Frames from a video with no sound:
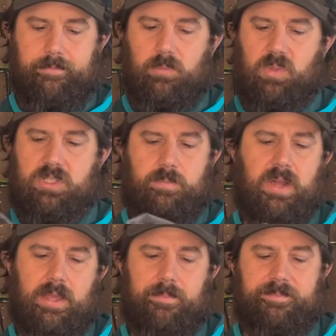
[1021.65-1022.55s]
which is
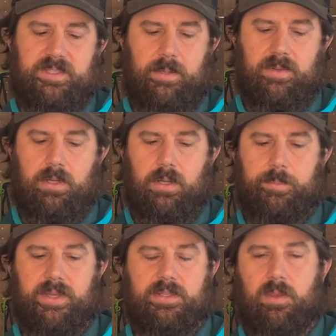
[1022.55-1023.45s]
probably some degree
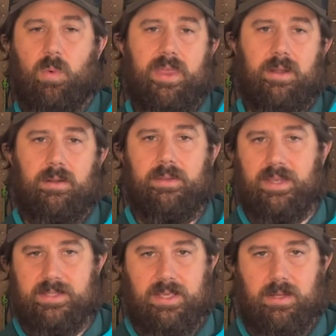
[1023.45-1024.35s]
because of the weather. Like
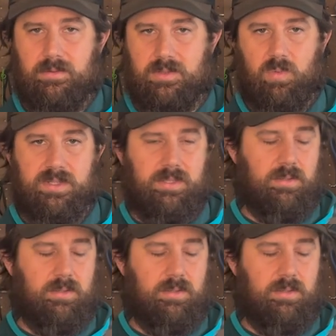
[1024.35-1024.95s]
I said, it just wasn't